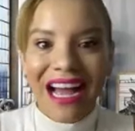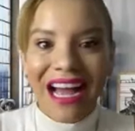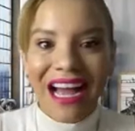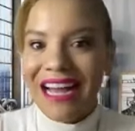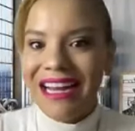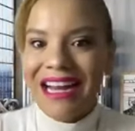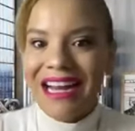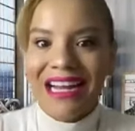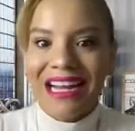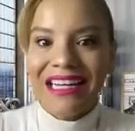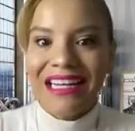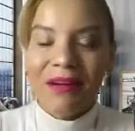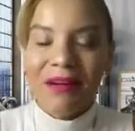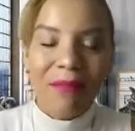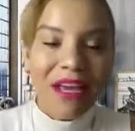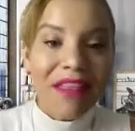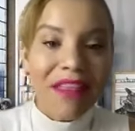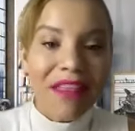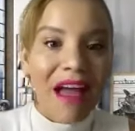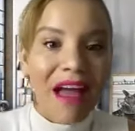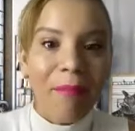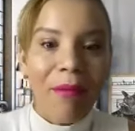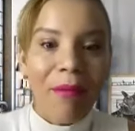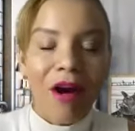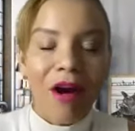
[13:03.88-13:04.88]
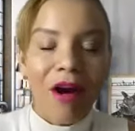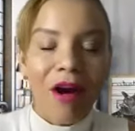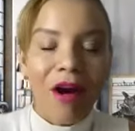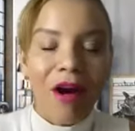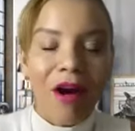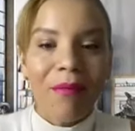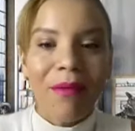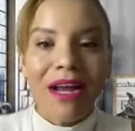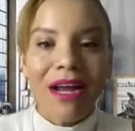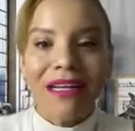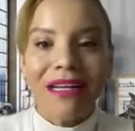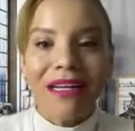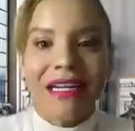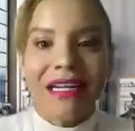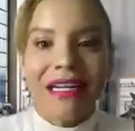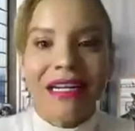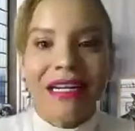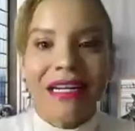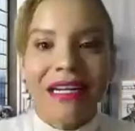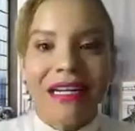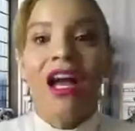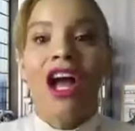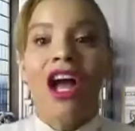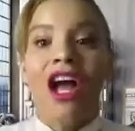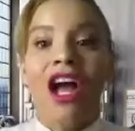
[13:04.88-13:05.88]
I, I need to make that part of my
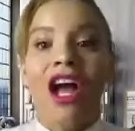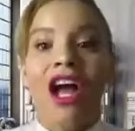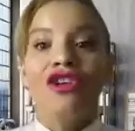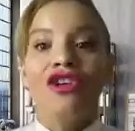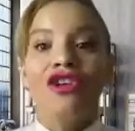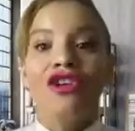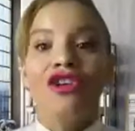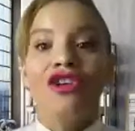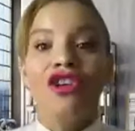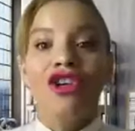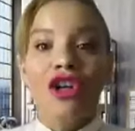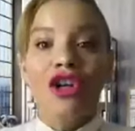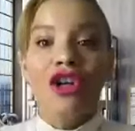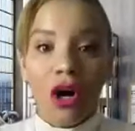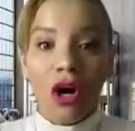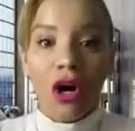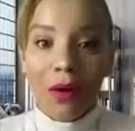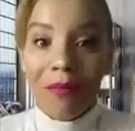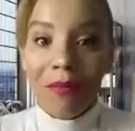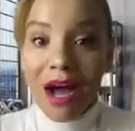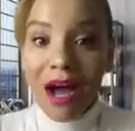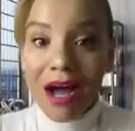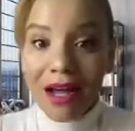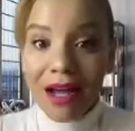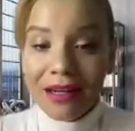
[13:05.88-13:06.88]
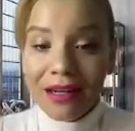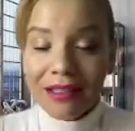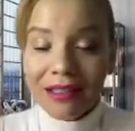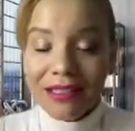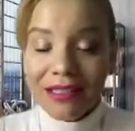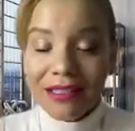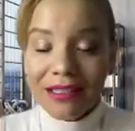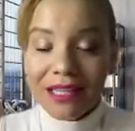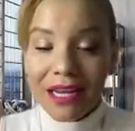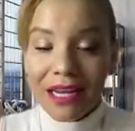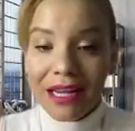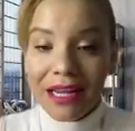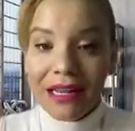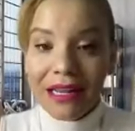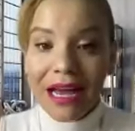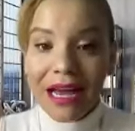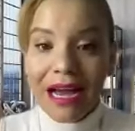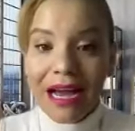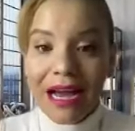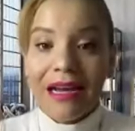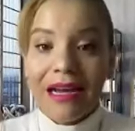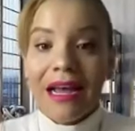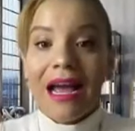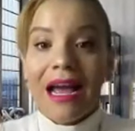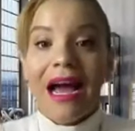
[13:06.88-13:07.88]
identity. No, I'm not saying
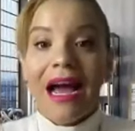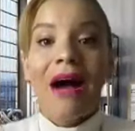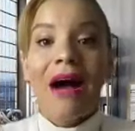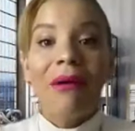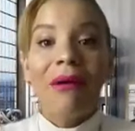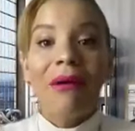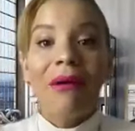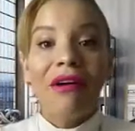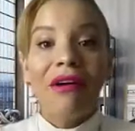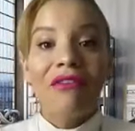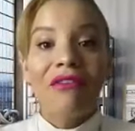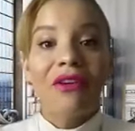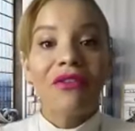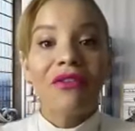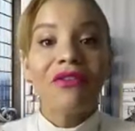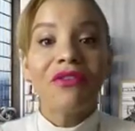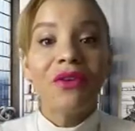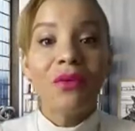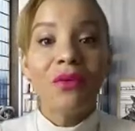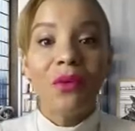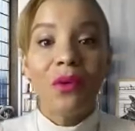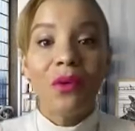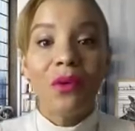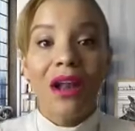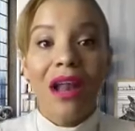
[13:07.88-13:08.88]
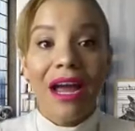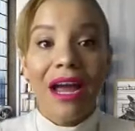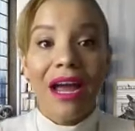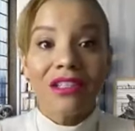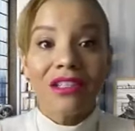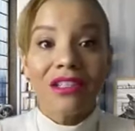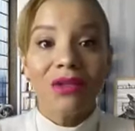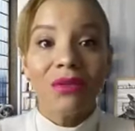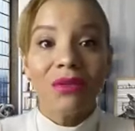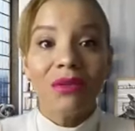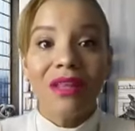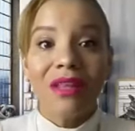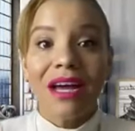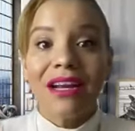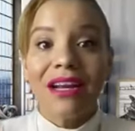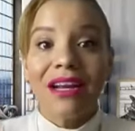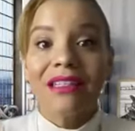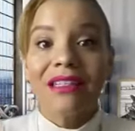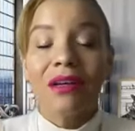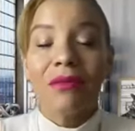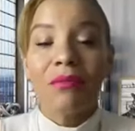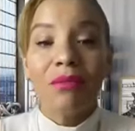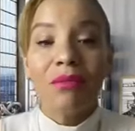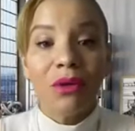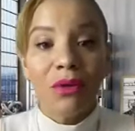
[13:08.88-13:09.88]
that. However, if you would like to, that
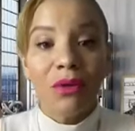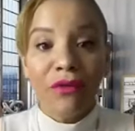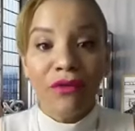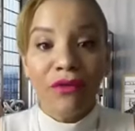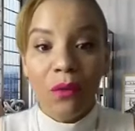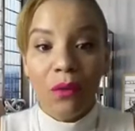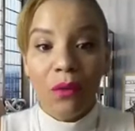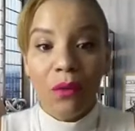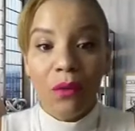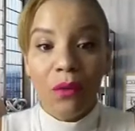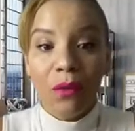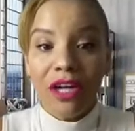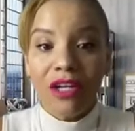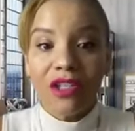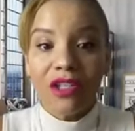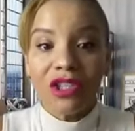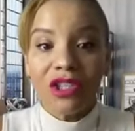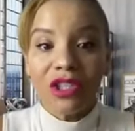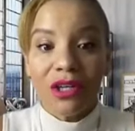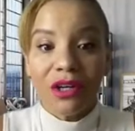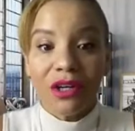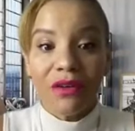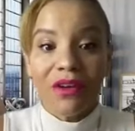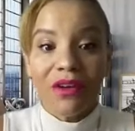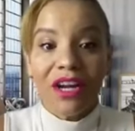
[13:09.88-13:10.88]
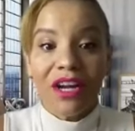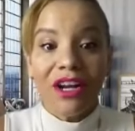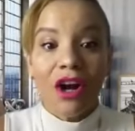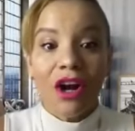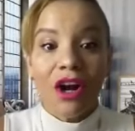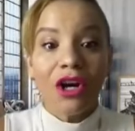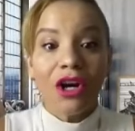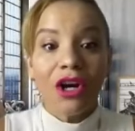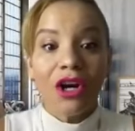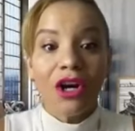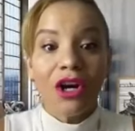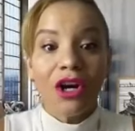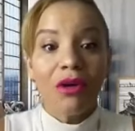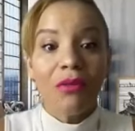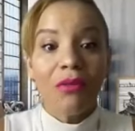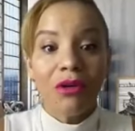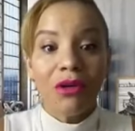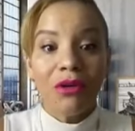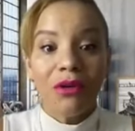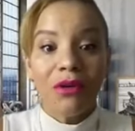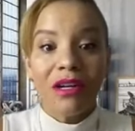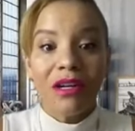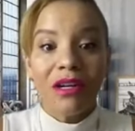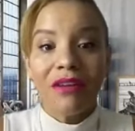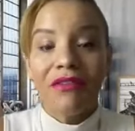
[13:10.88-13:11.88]
is a beautiful way to serve in our
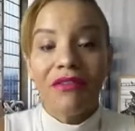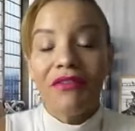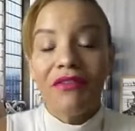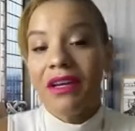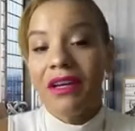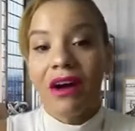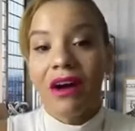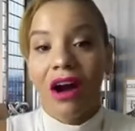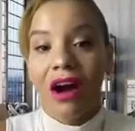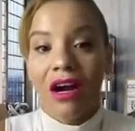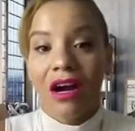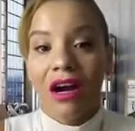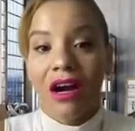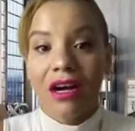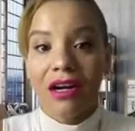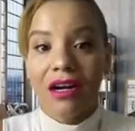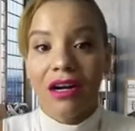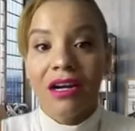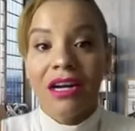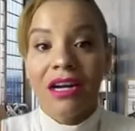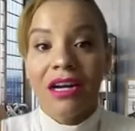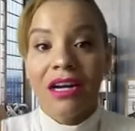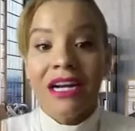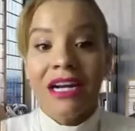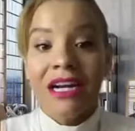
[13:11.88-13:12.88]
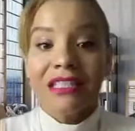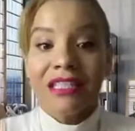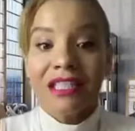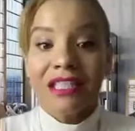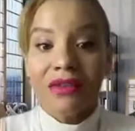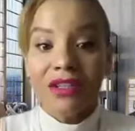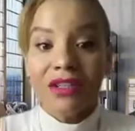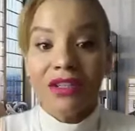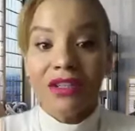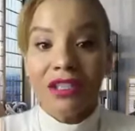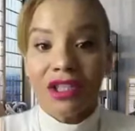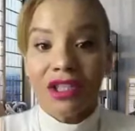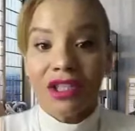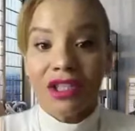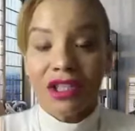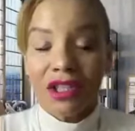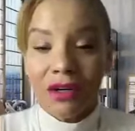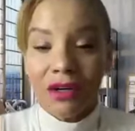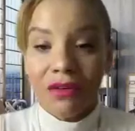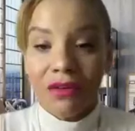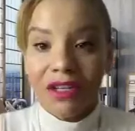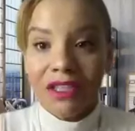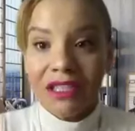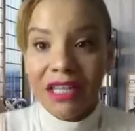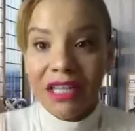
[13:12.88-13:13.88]
community via our Secret
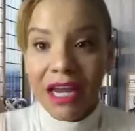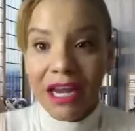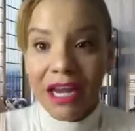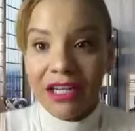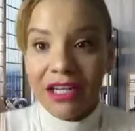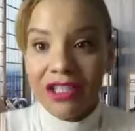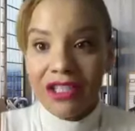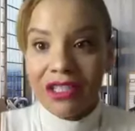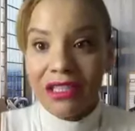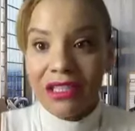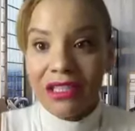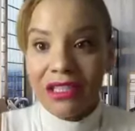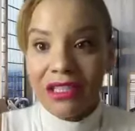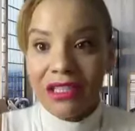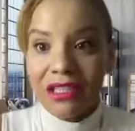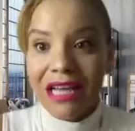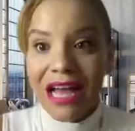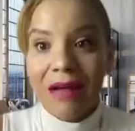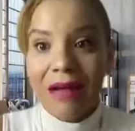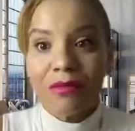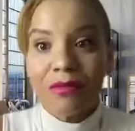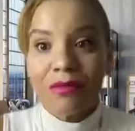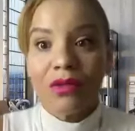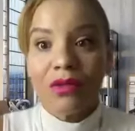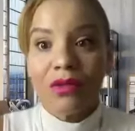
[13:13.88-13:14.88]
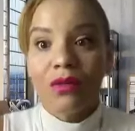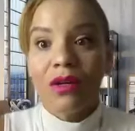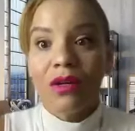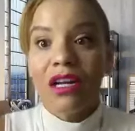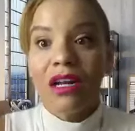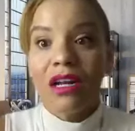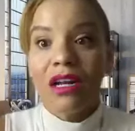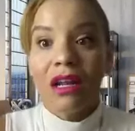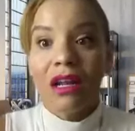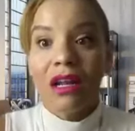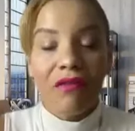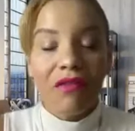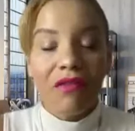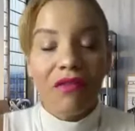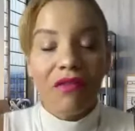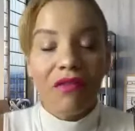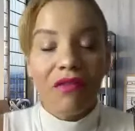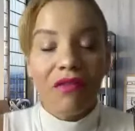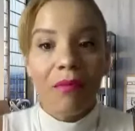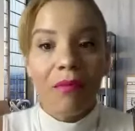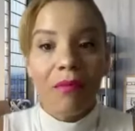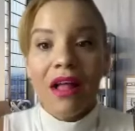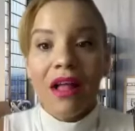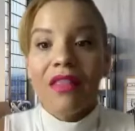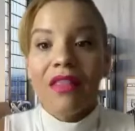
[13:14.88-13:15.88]
Service agents. Absolutely love
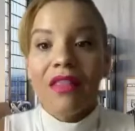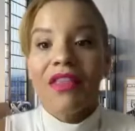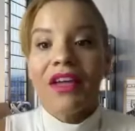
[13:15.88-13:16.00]
them.